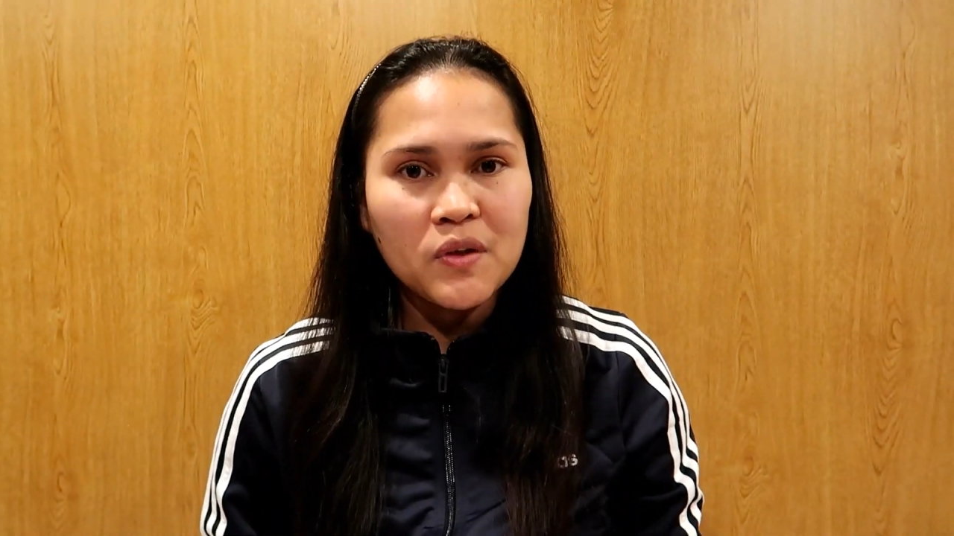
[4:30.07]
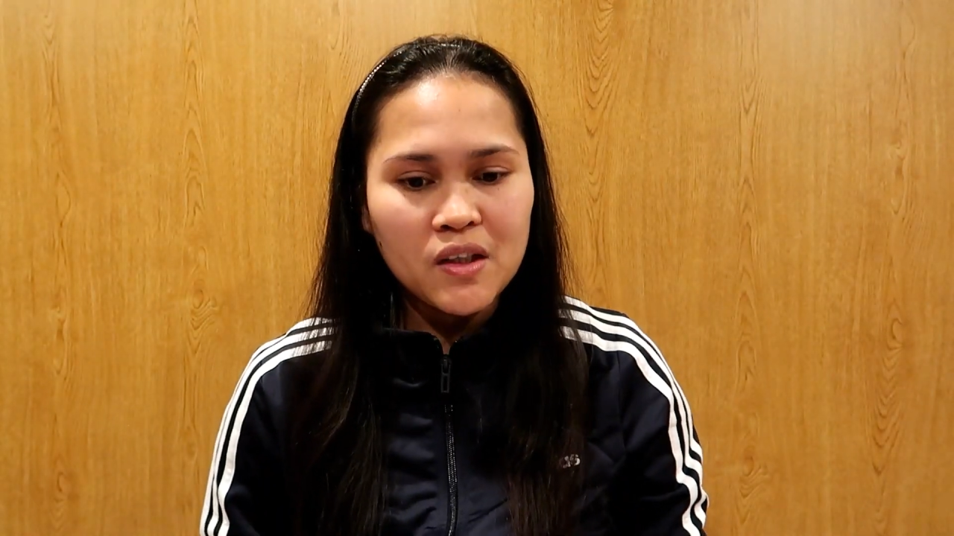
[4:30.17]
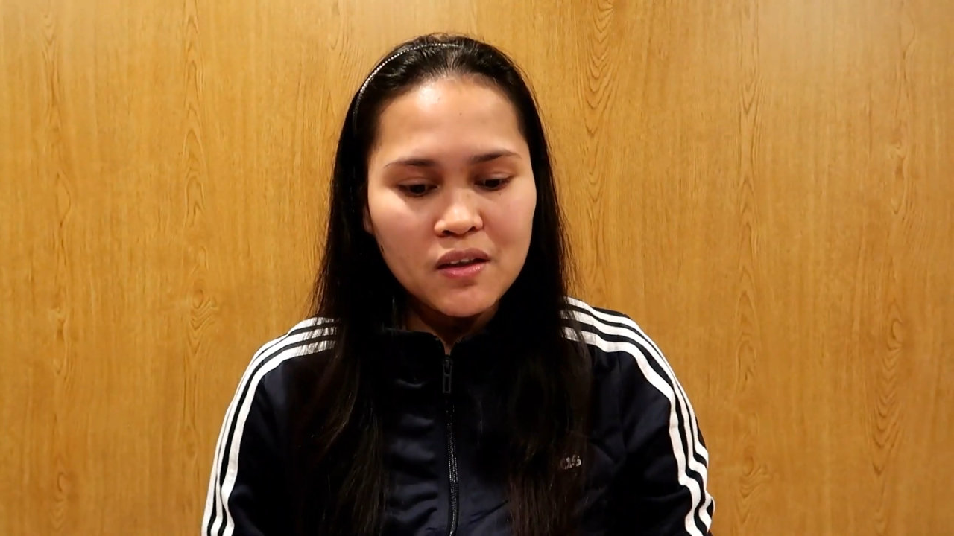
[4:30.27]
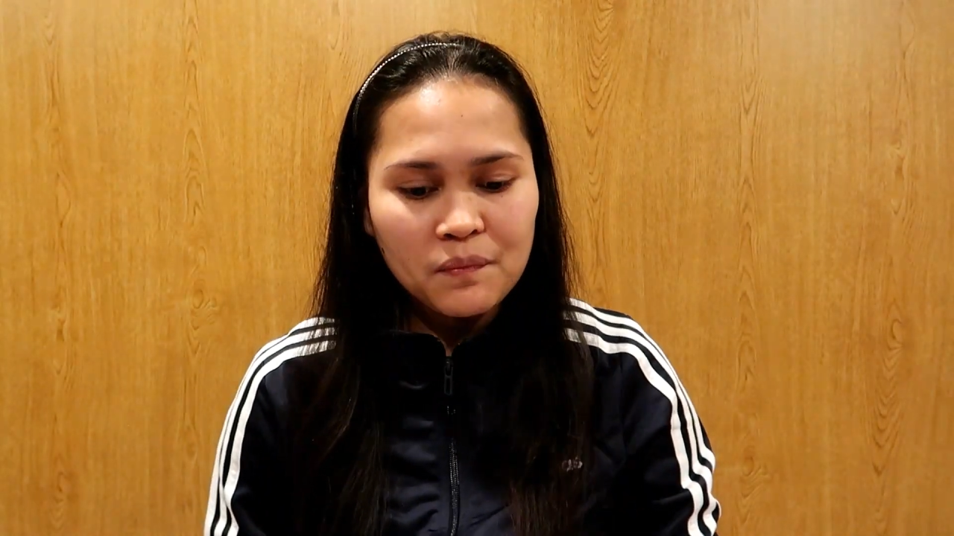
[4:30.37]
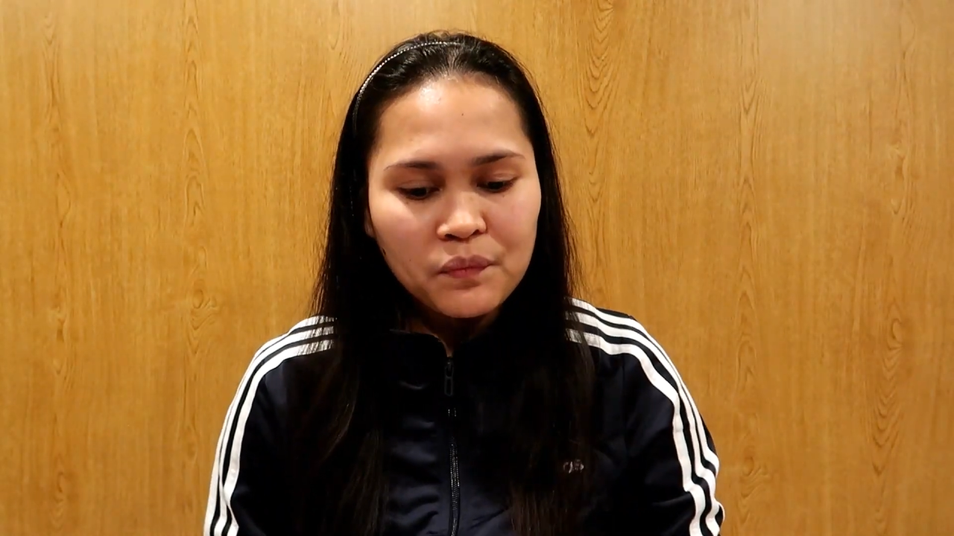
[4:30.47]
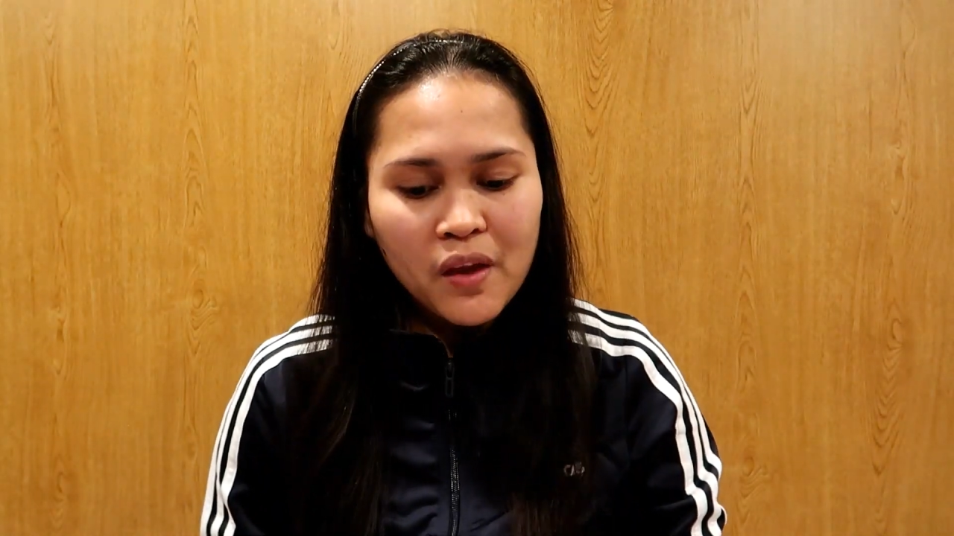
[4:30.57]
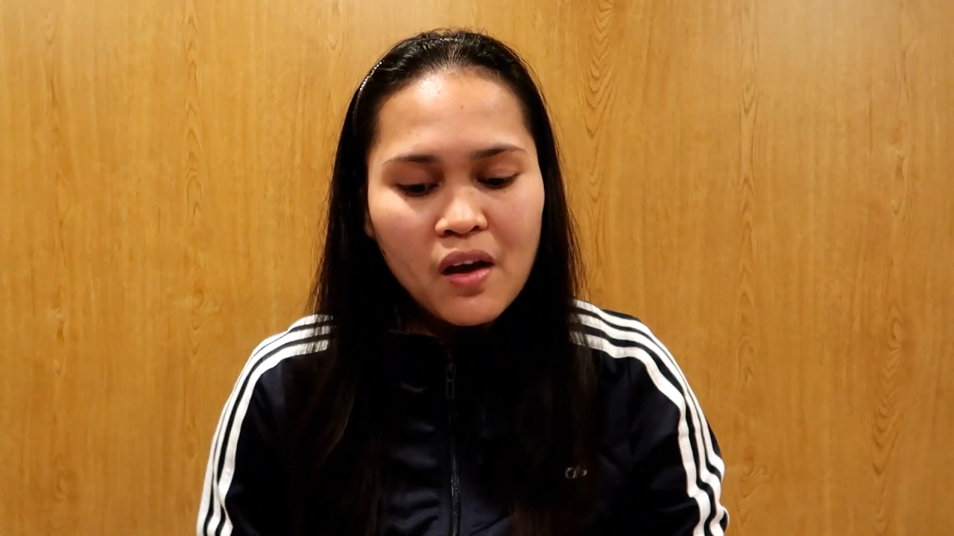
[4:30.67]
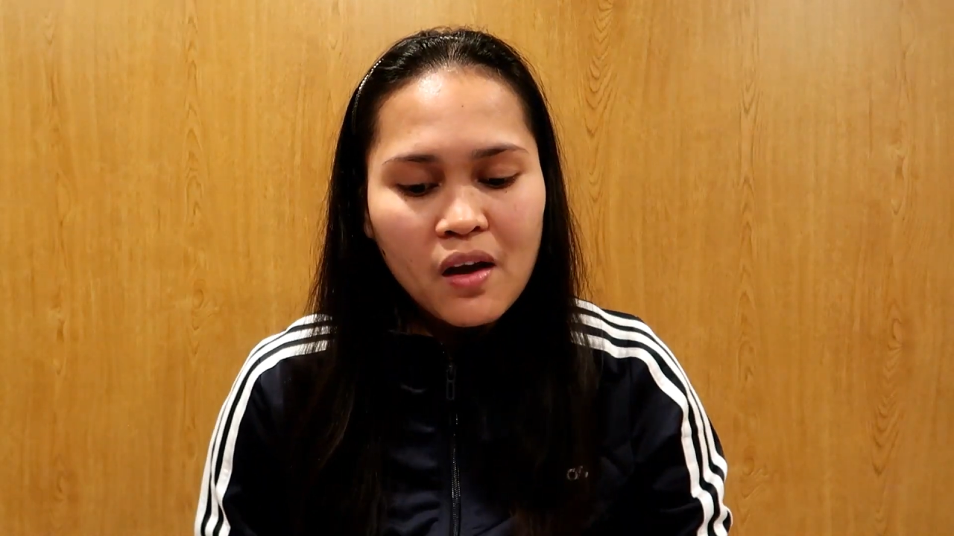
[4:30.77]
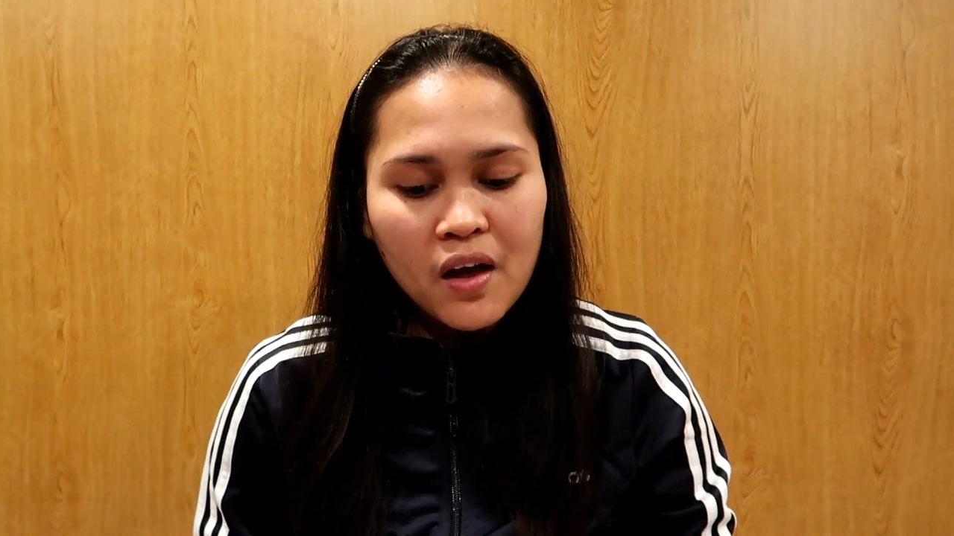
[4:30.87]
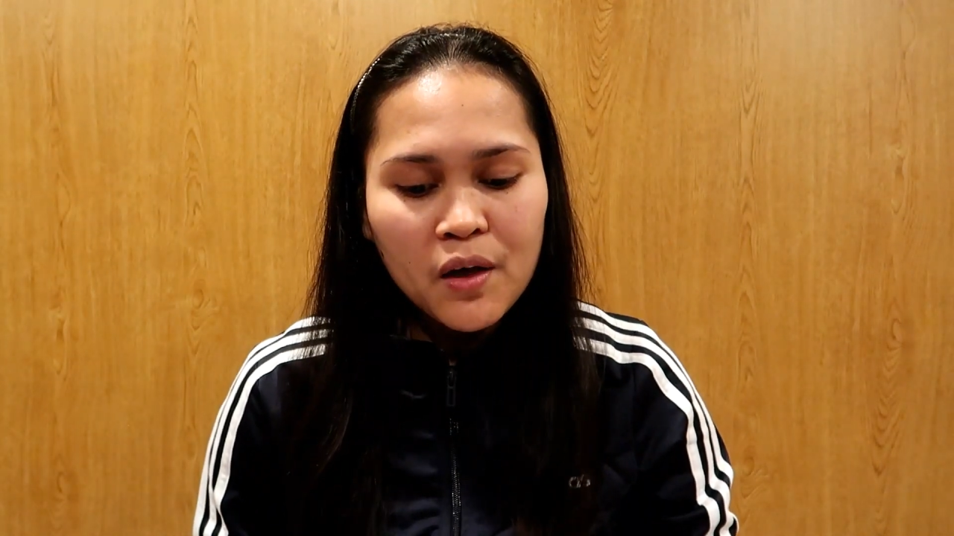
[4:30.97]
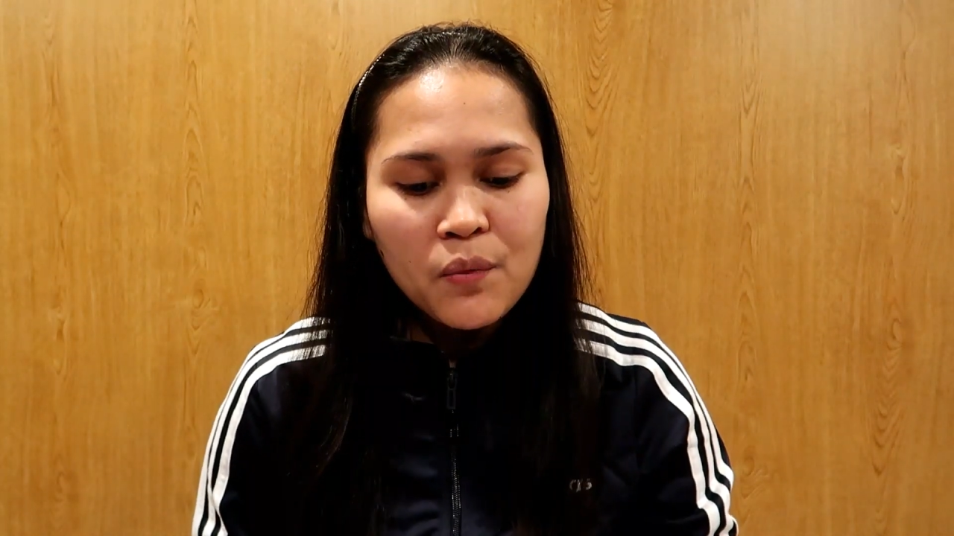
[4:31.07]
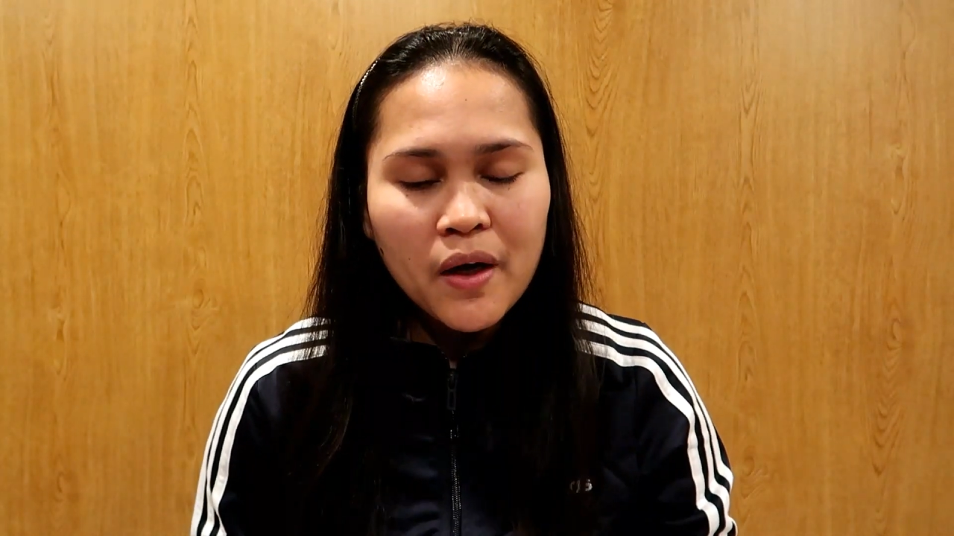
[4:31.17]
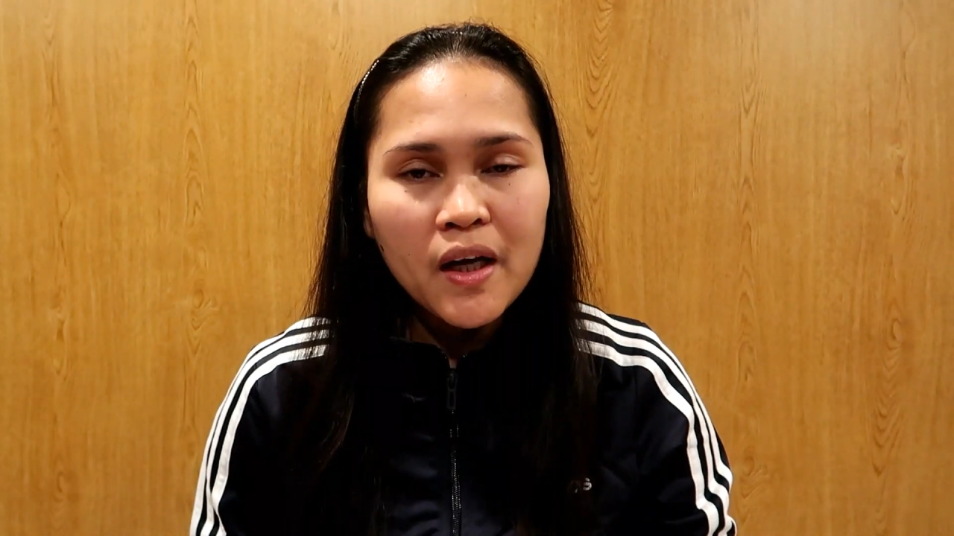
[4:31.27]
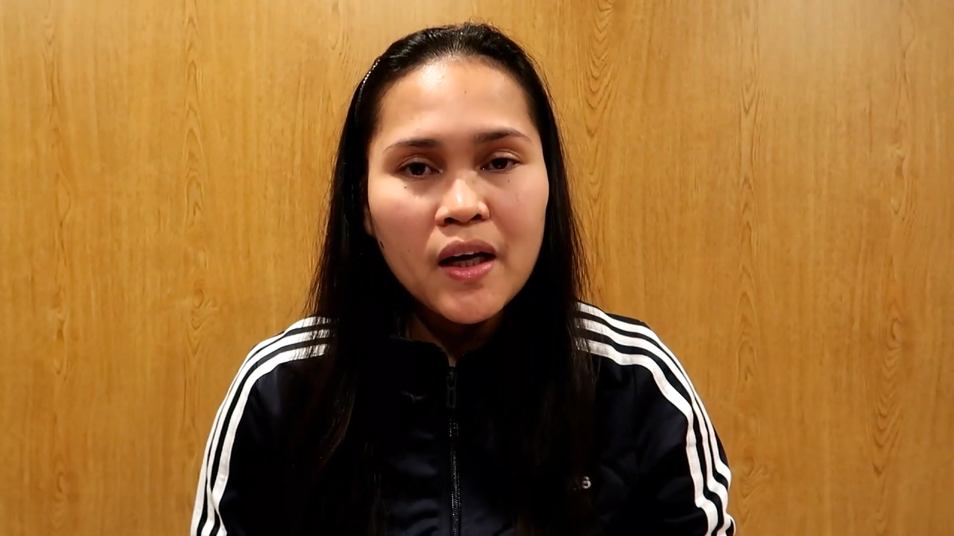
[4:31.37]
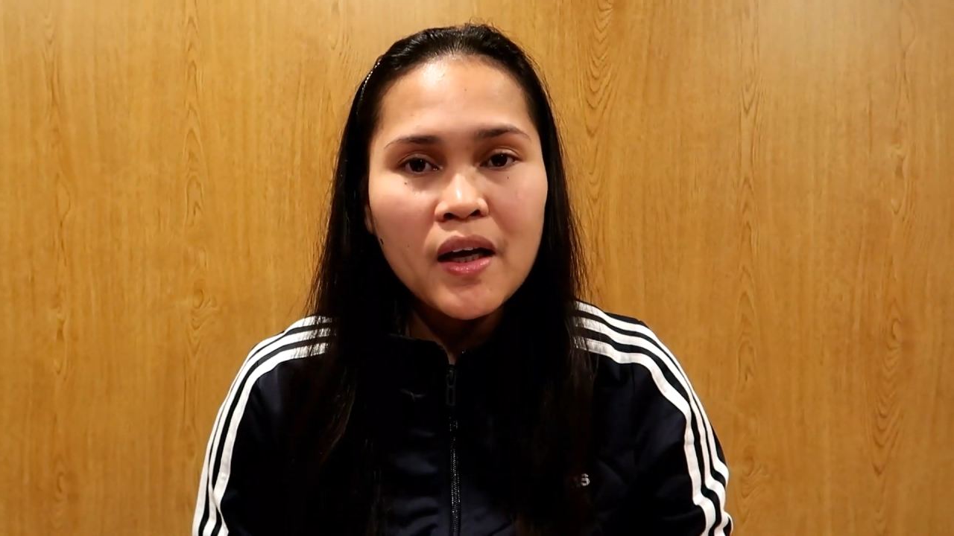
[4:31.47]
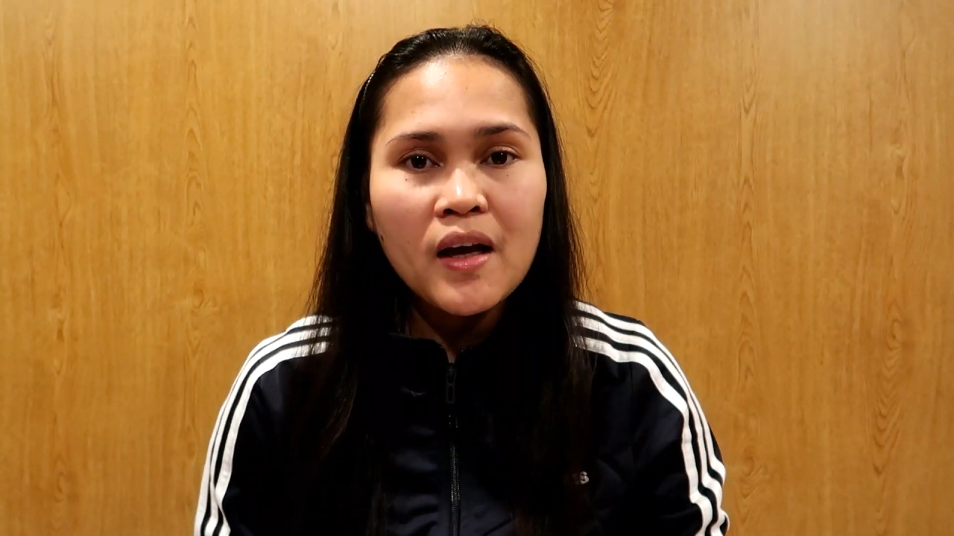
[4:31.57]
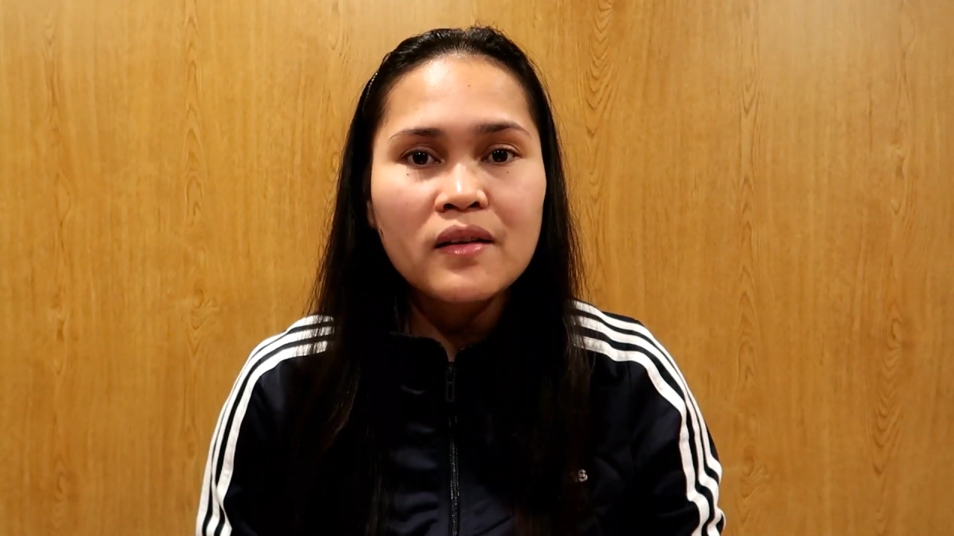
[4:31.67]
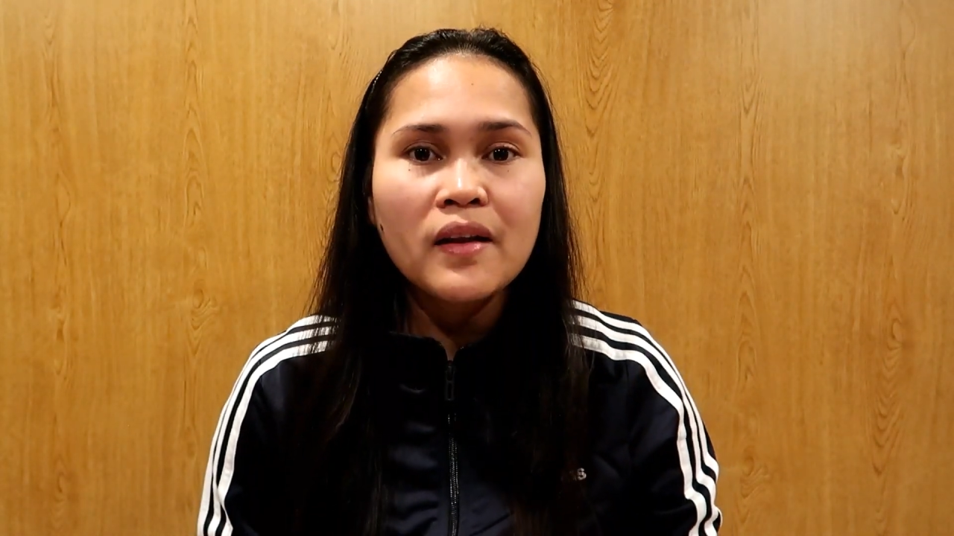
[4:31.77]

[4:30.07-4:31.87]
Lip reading: it. Anyway,